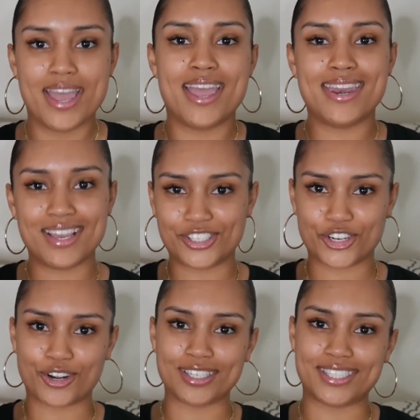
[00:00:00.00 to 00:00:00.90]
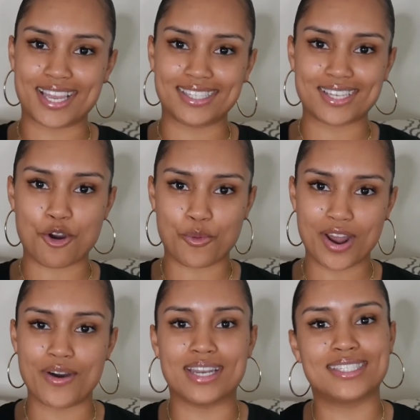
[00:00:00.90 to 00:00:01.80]
It is your girl Chancel
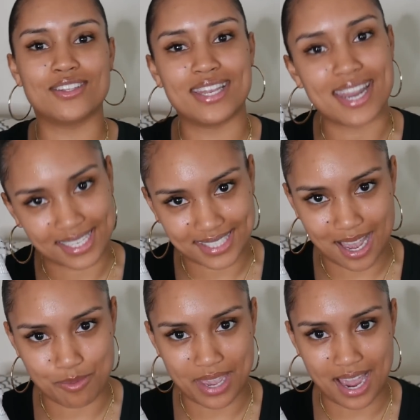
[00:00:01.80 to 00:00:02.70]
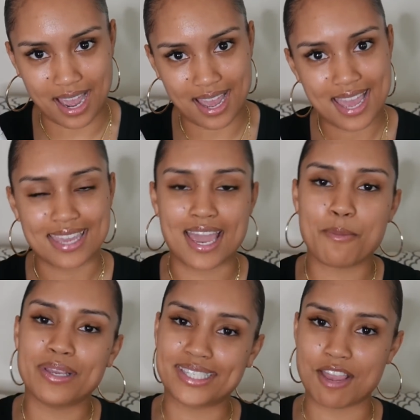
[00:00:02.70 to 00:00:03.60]
Real, and until the next time,
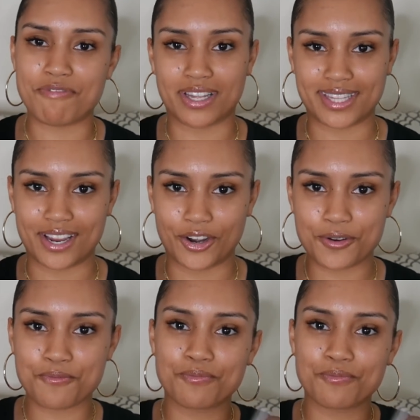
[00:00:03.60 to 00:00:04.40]
y'all be safe out there.